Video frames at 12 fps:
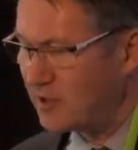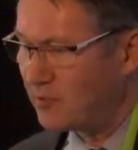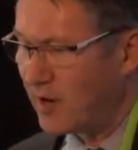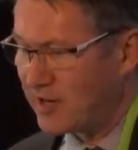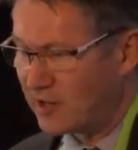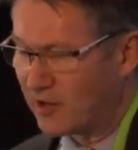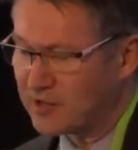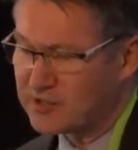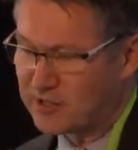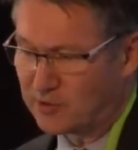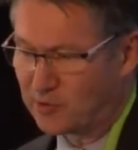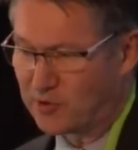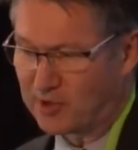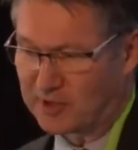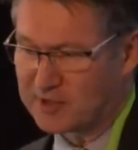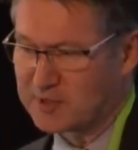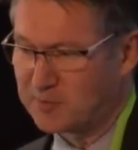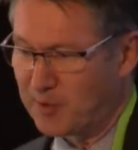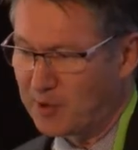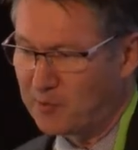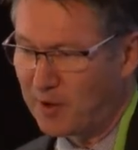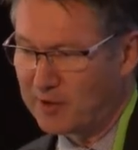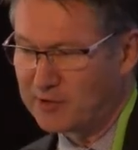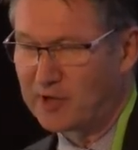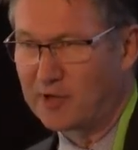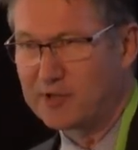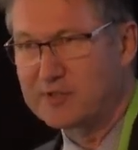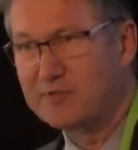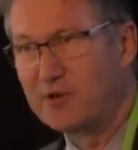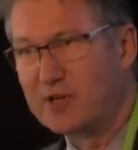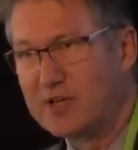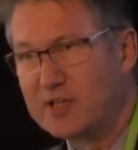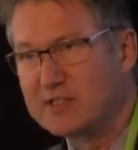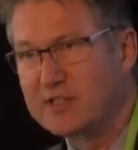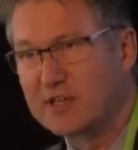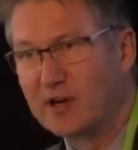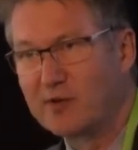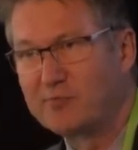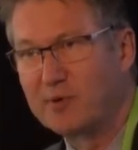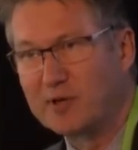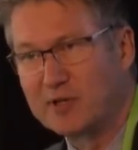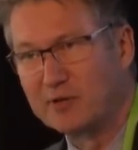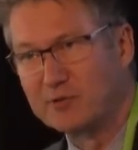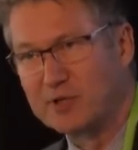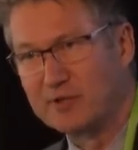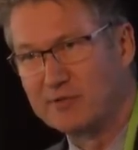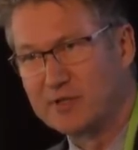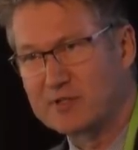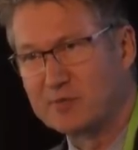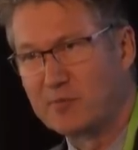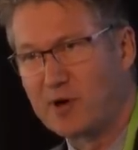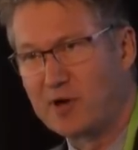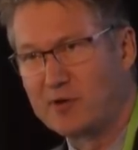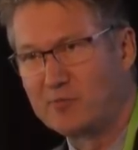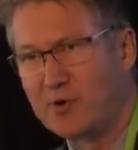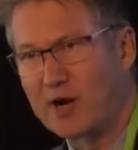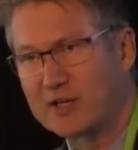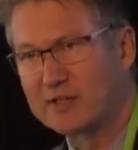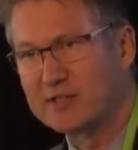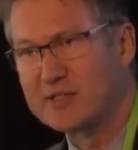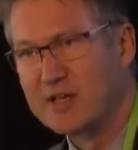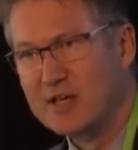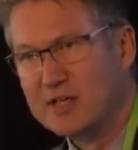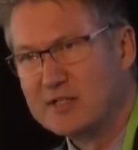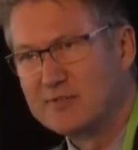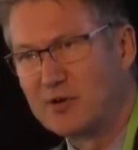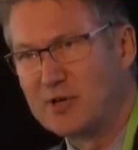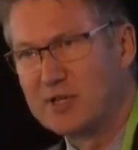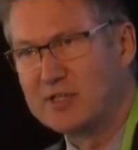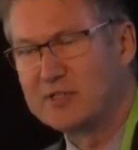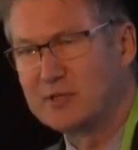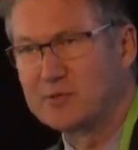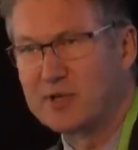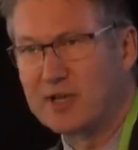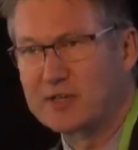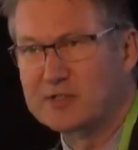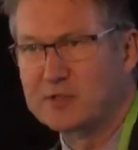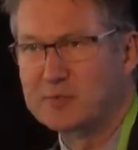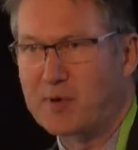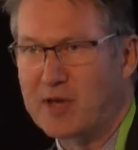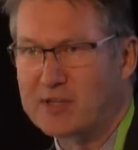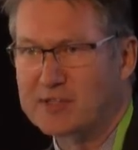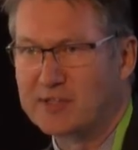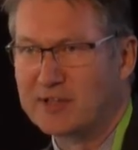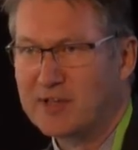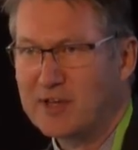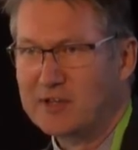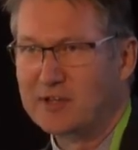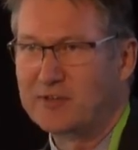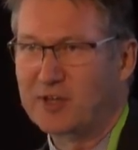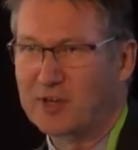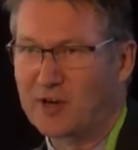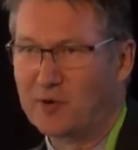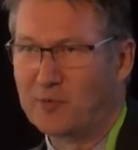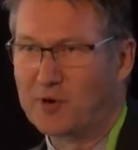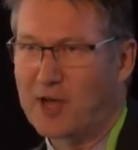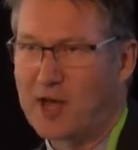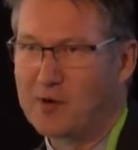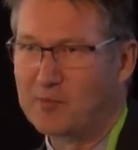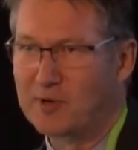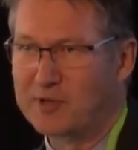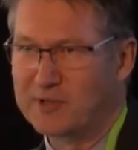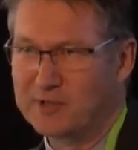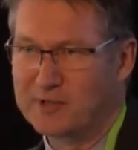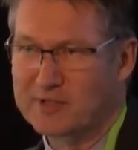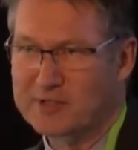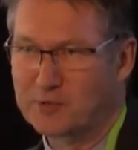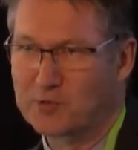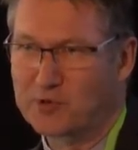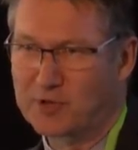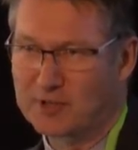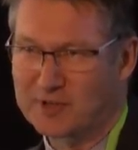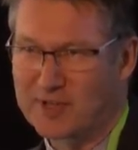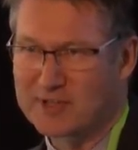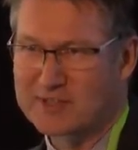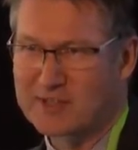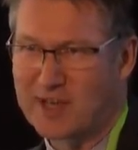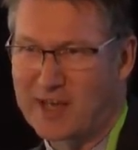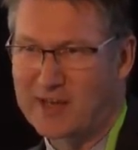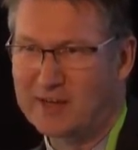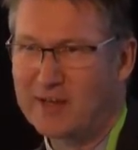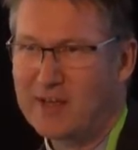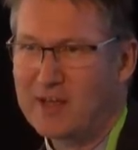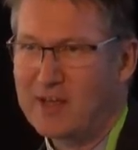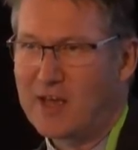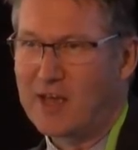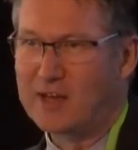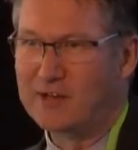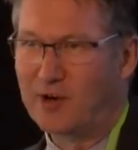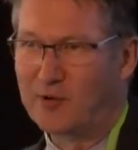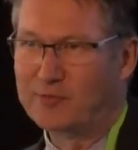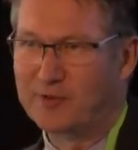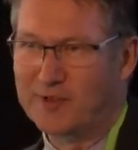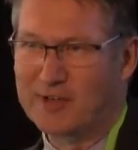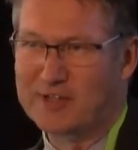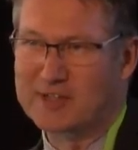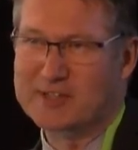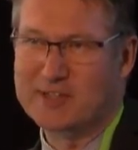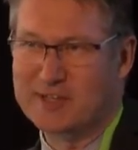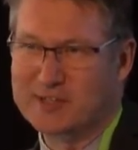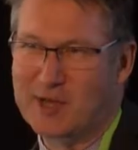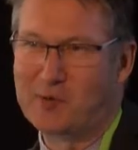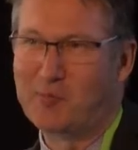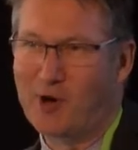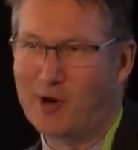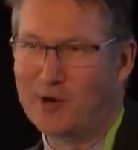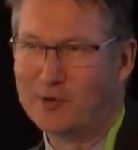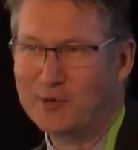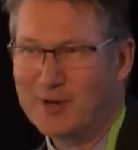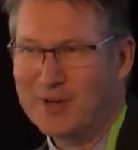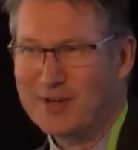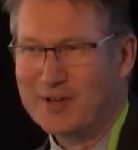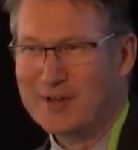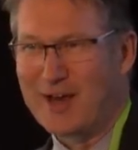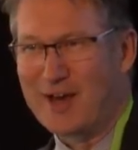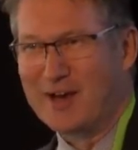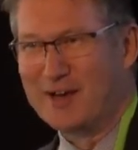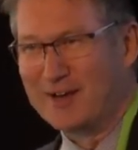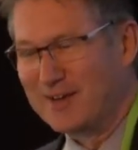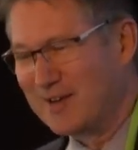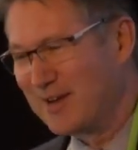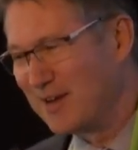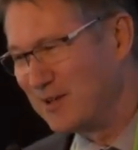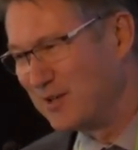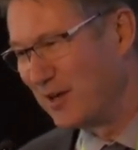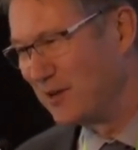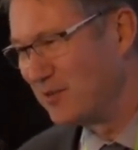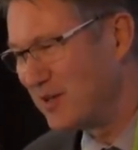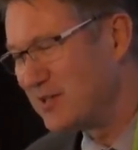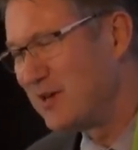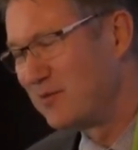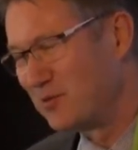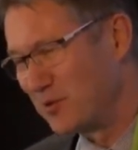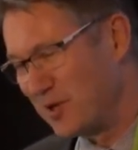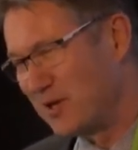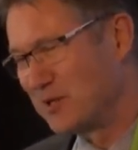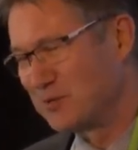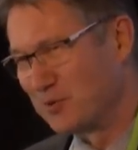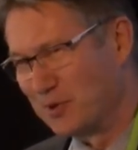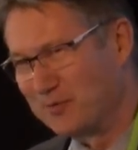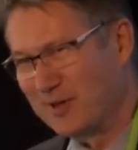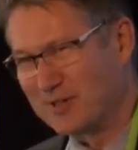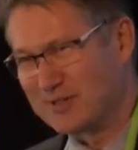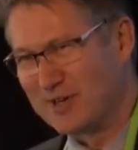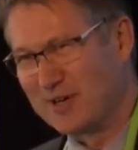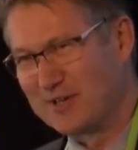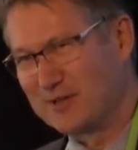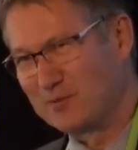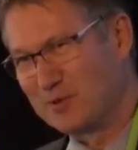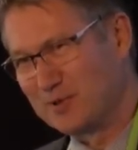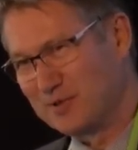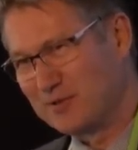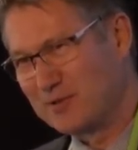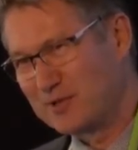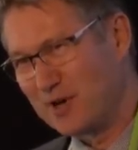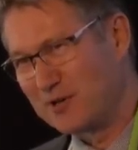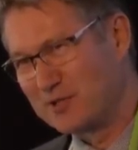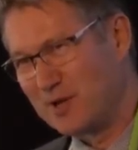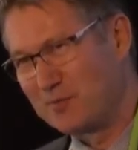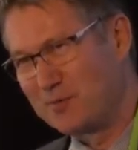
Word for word: radiology ordering is a big one. You know, it's very easy, and I've been guilty of this in my own practice. It's very easy with an anxious patient to think, oh, what harm will it do just ordering that scan? And often that just sets up a whole uh, you know, several years worth of anxiety when it shows